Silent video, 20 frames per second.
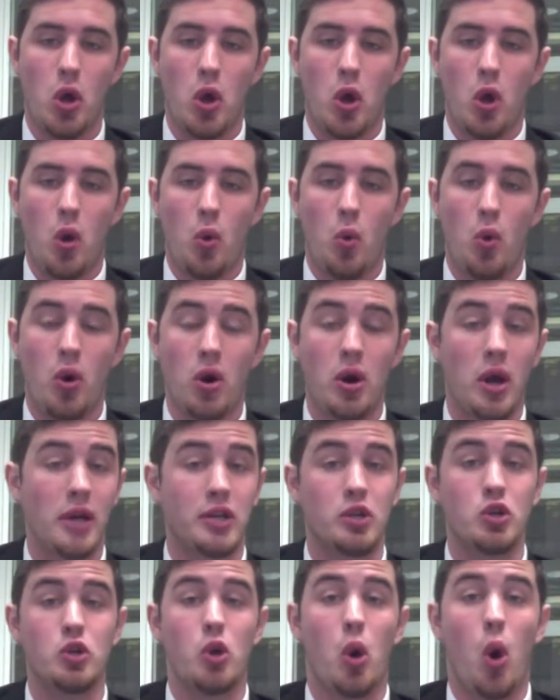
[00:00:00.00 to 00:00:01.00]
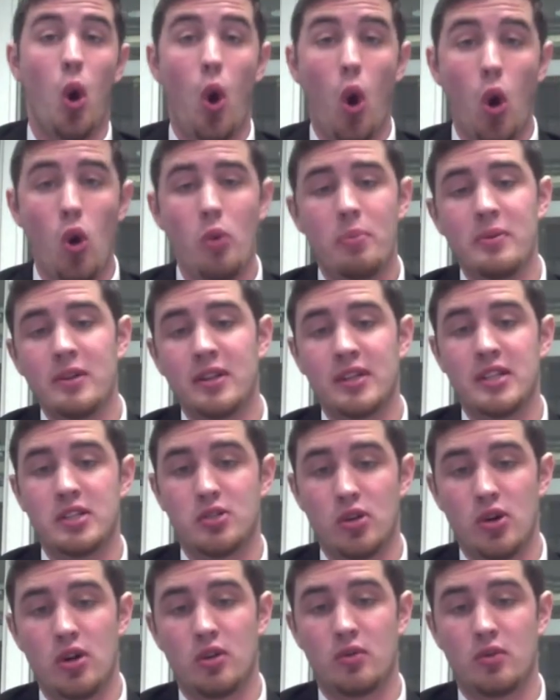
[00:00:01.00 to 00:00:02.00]
where I could openly
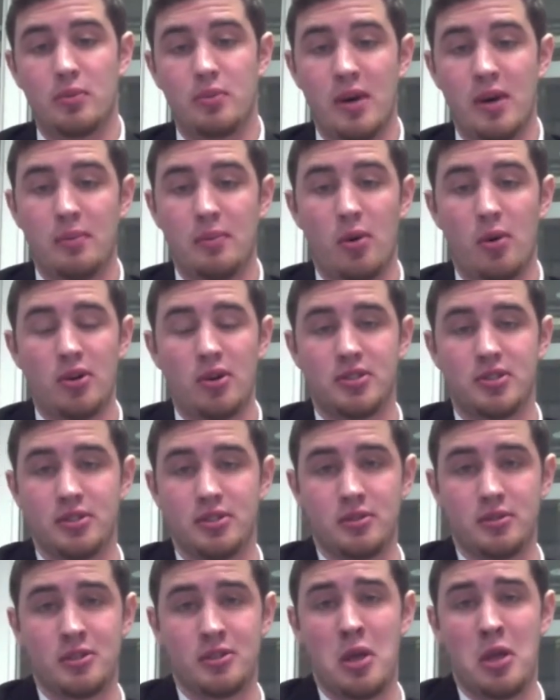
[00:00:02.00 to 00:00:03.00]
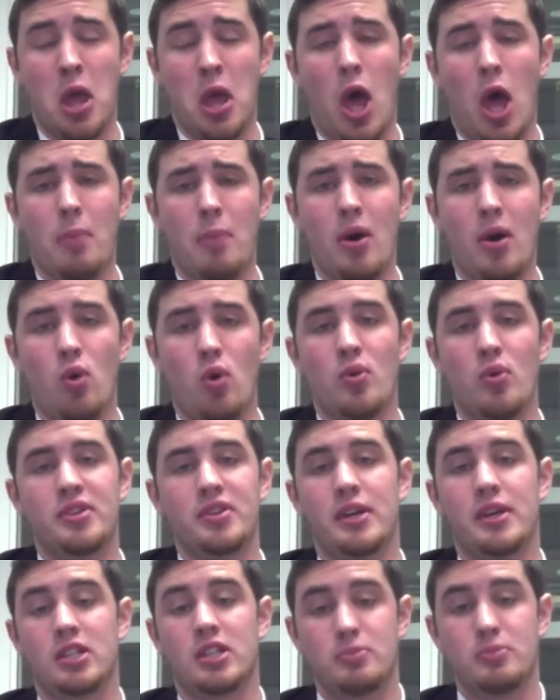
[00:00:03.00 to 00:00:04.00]
talk with my bosses about what they
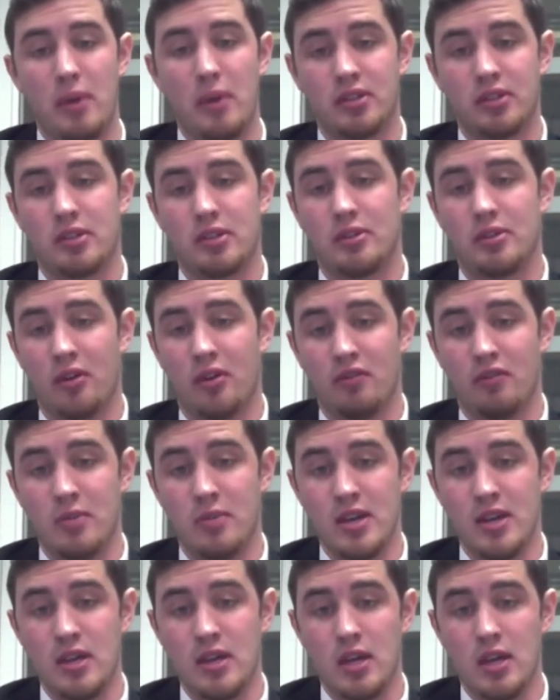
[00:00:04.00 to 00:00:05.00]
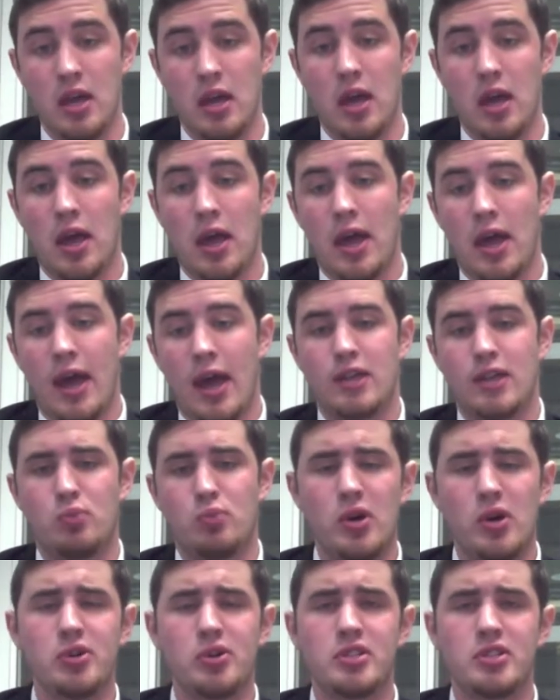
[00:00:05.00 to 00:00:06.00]
expected of me, as
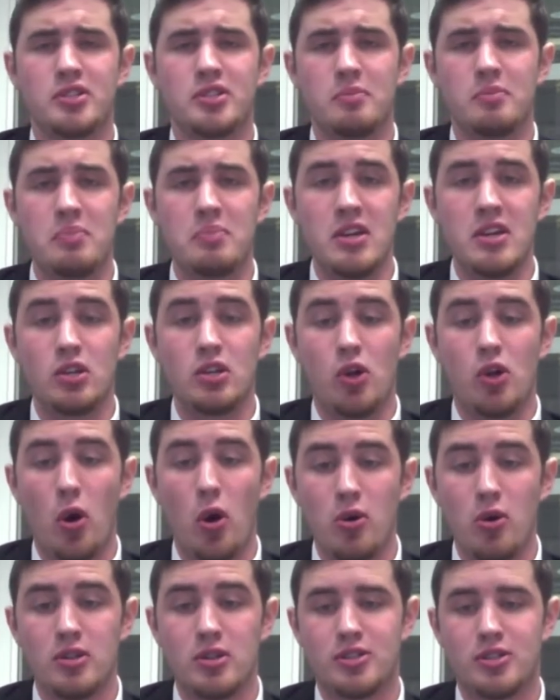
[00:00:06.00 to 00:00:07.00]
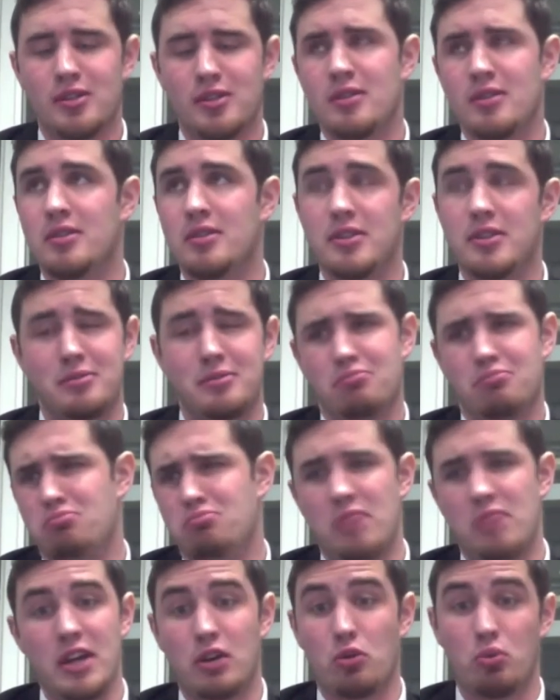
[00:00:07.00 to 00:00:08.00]
well as be encouraged to
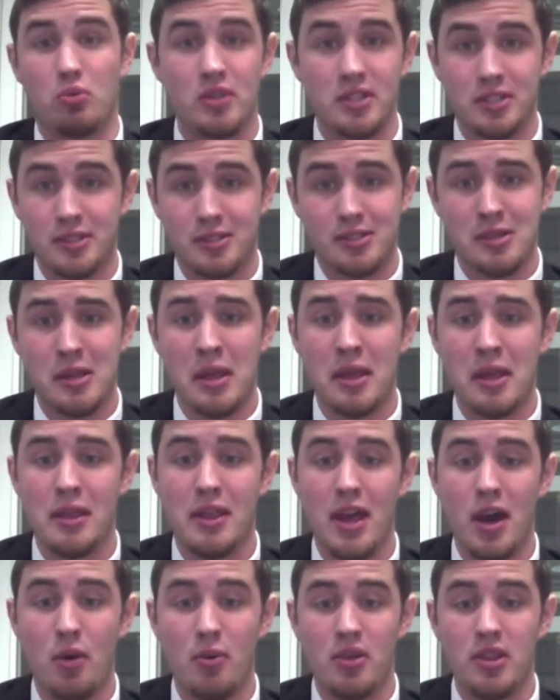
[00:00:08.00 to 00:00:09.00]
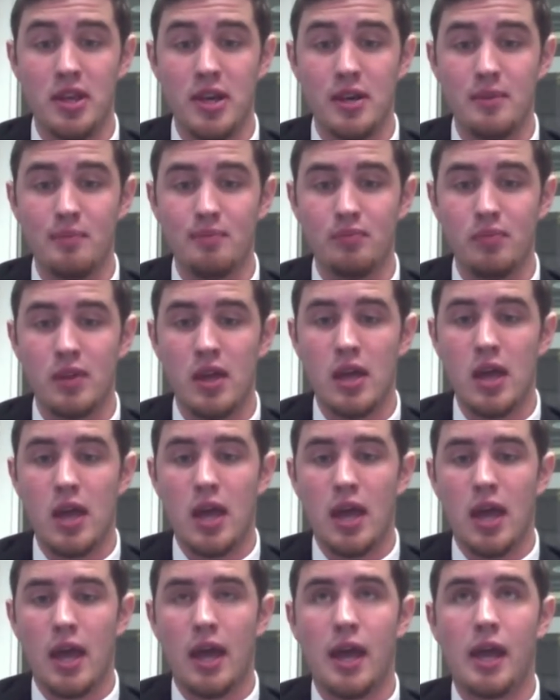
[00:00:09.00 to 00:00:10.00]
take risks now and then,
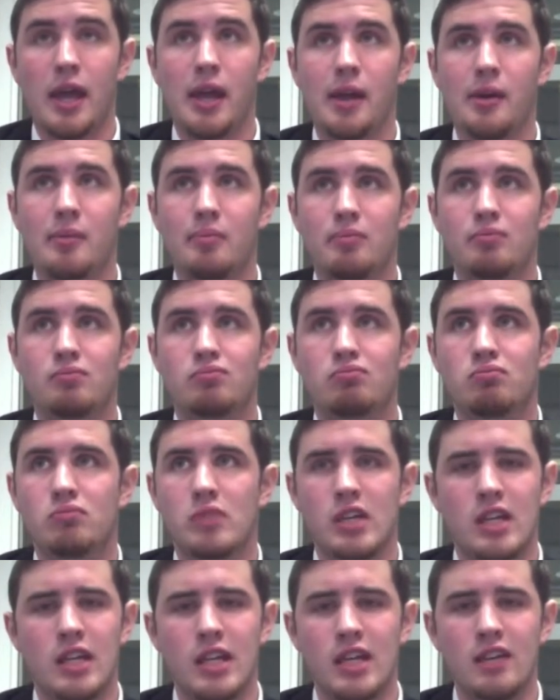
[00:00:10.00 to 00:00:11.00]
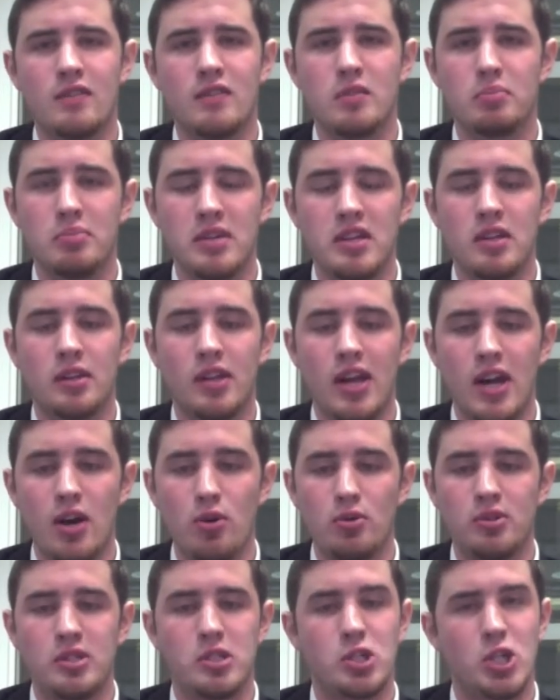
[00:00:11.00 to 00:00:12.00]
and even be
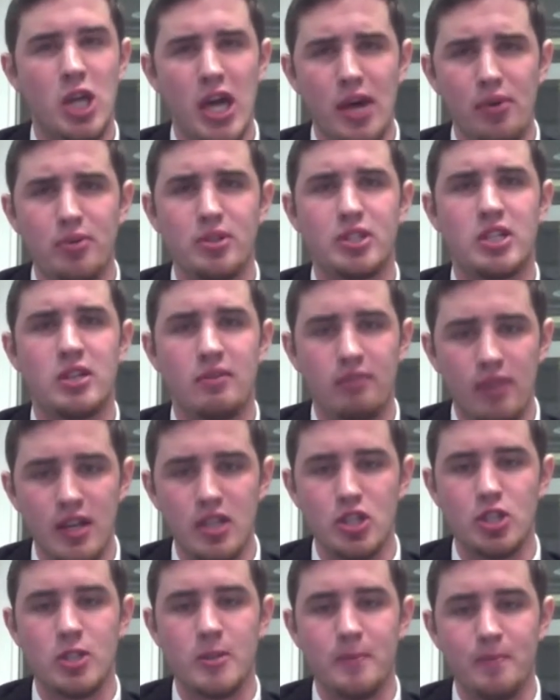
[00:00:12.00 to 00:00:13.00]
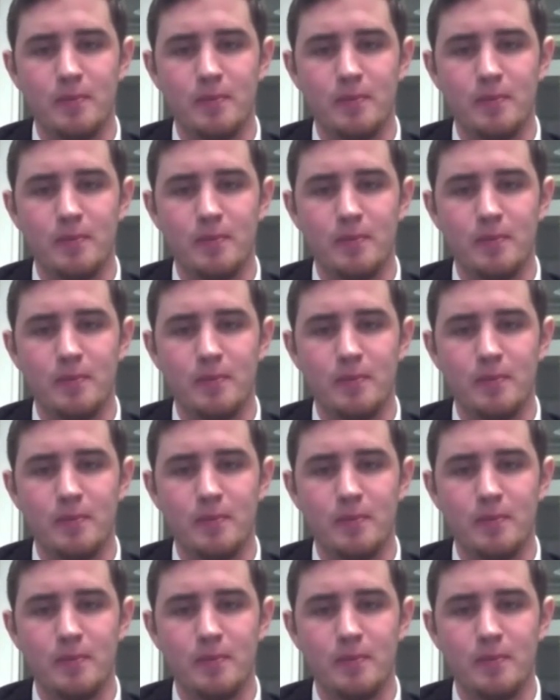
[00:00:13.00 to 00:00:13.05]
allowed to challenge convention.